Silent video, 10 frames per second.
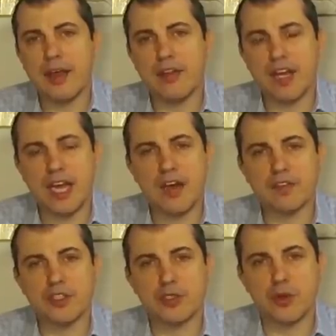and they
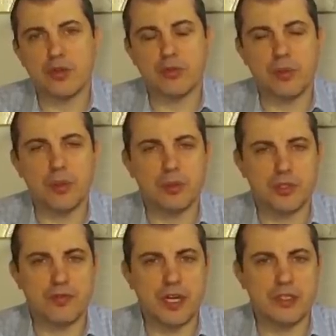have control over
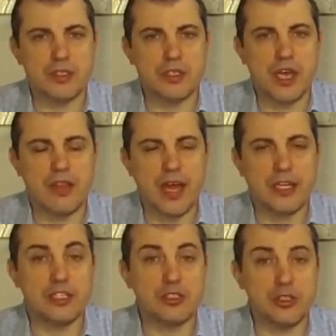people's funds, and
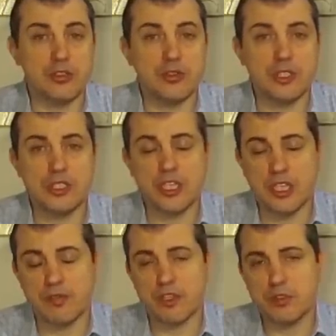that introduces
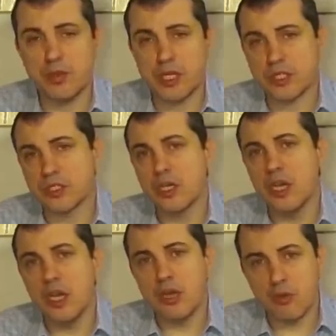significant risks.
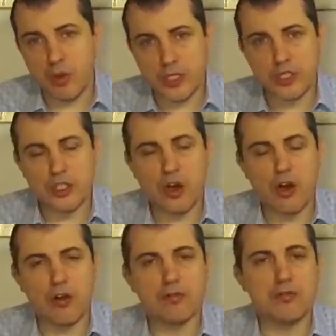Risks
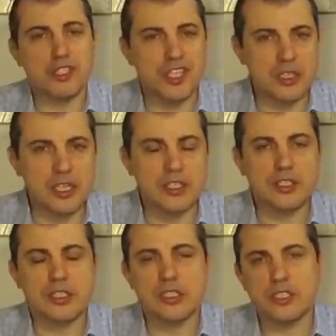of
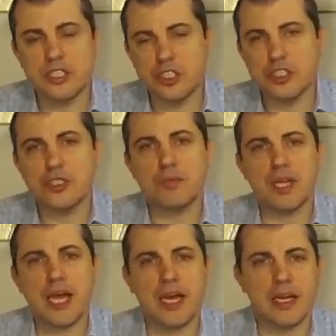resilience and contingency
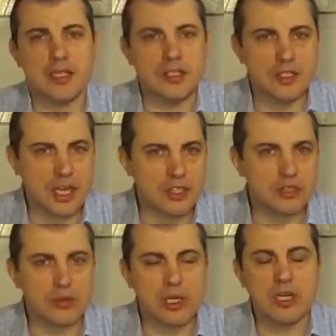planning and
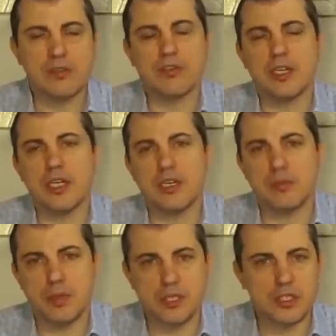disaster recovery
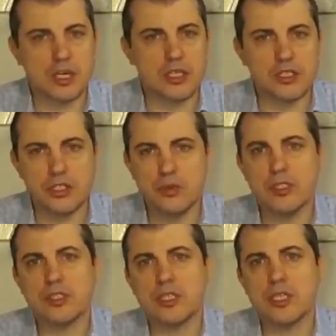and business
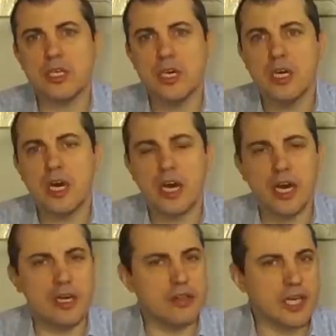continuity,
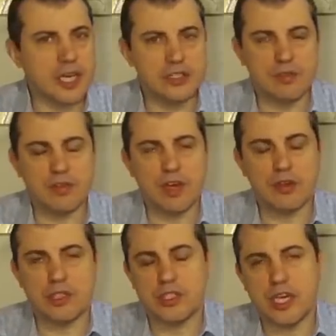Uh, in the case of a
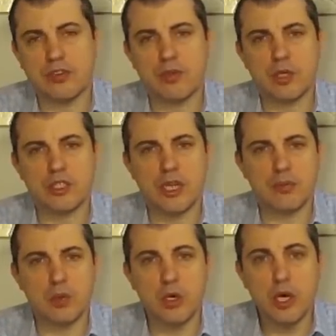founder's death, for
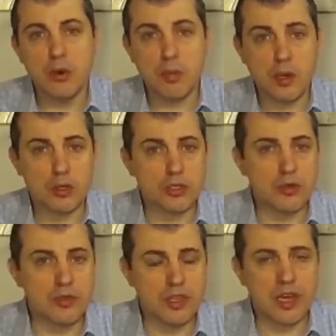example, but
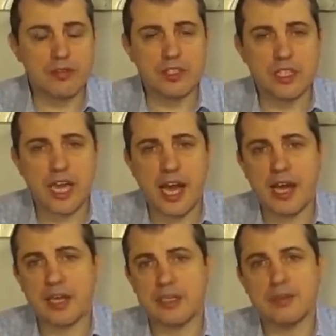also theft and
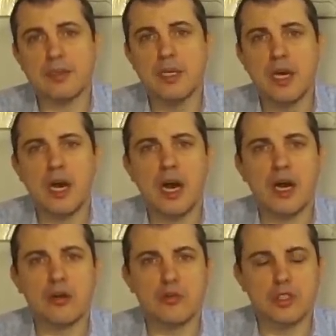hack and
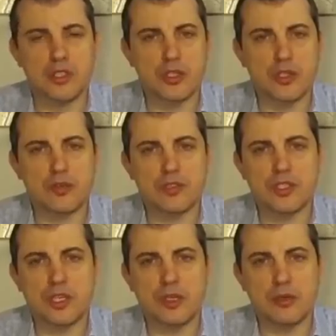uh,
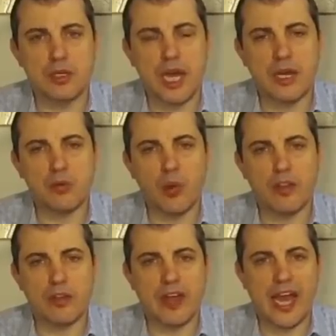reserves and, and
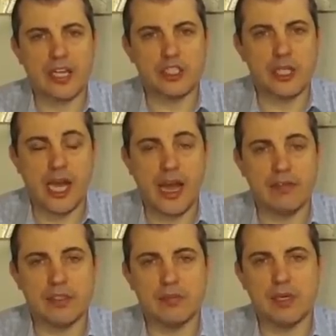whether they actually
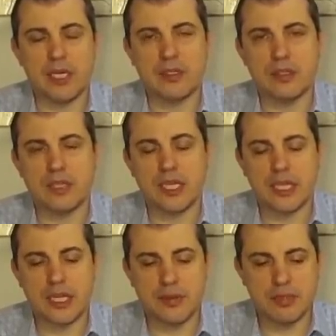have the money that they
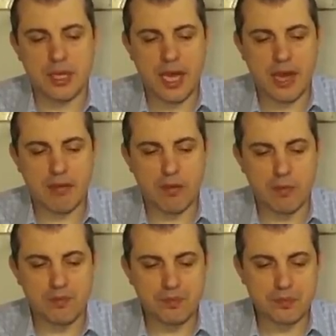claim to have.
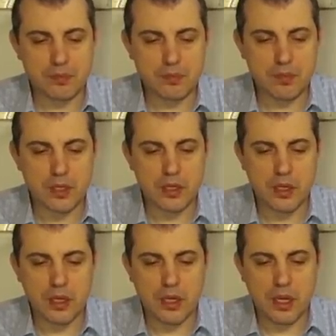
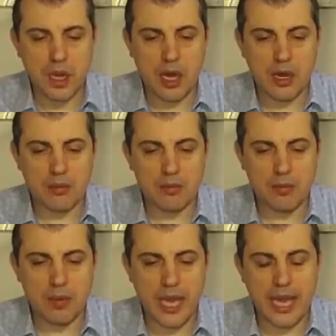Um,
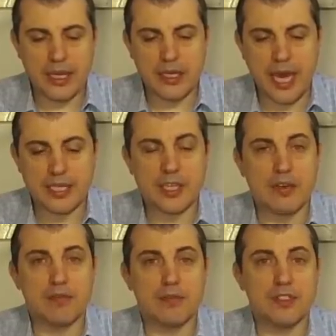and as
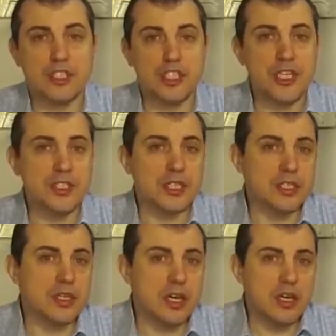I've
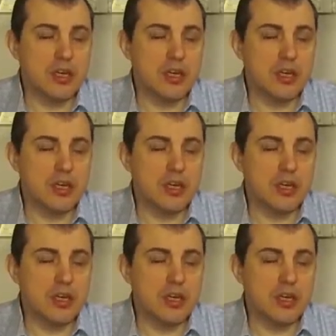suggested,